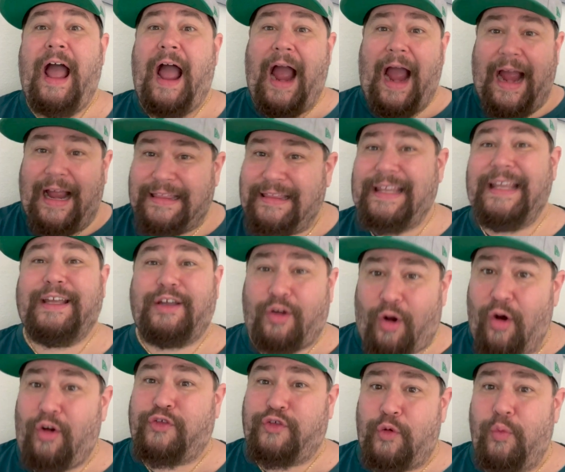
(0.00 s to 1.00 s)
i think
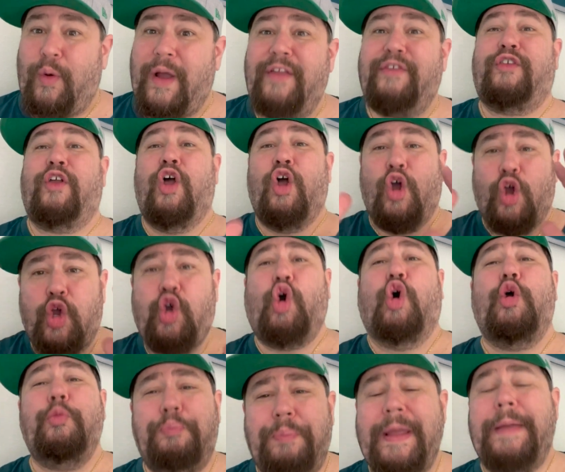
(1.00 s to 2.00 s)
carson wentz
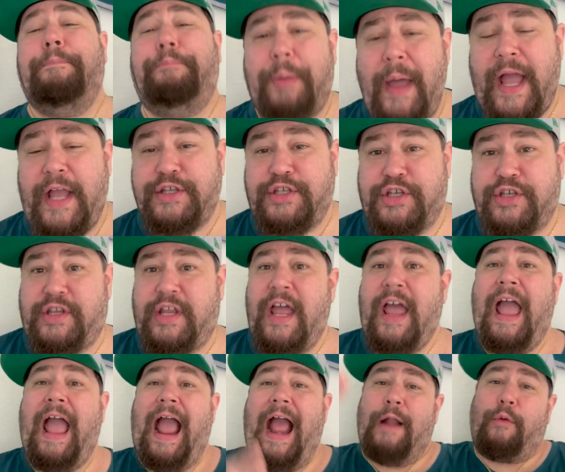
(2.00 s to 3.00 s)
could be benched
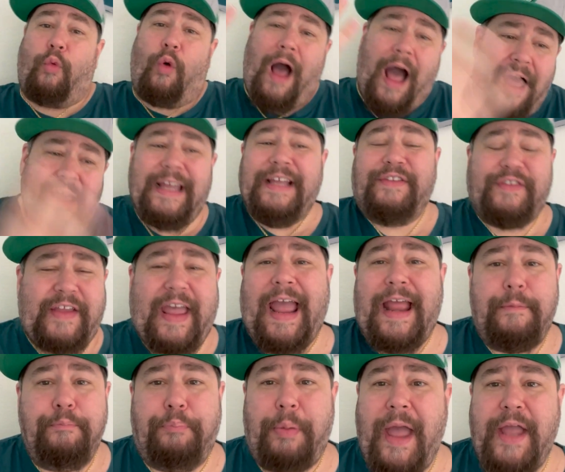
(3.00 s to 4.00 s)
and while he's
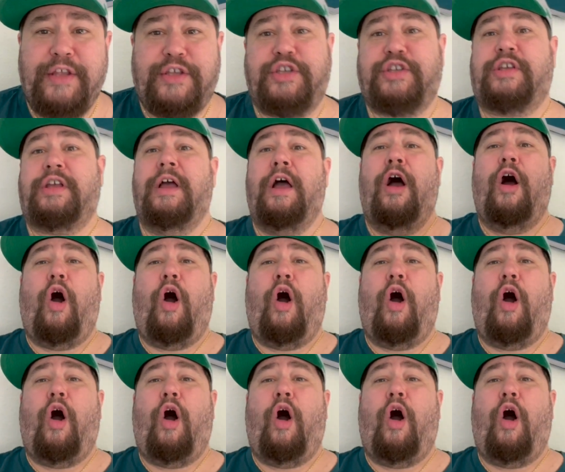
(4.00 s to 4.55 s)
getting benched